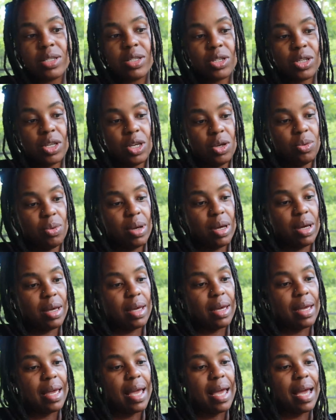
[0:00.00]

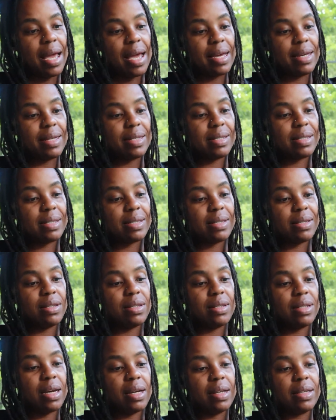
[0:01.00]
Skua has
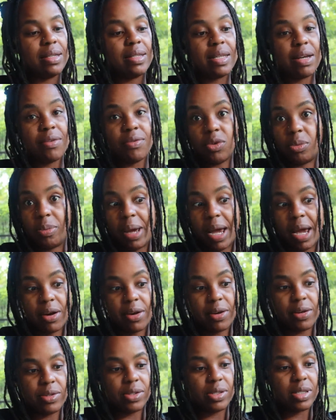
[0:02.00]
done several
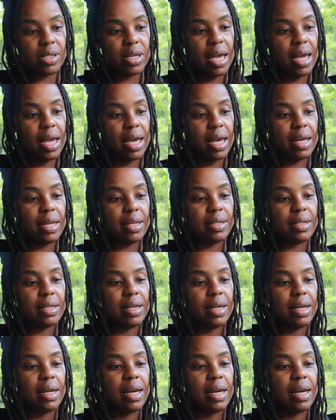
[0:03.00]
patterns, and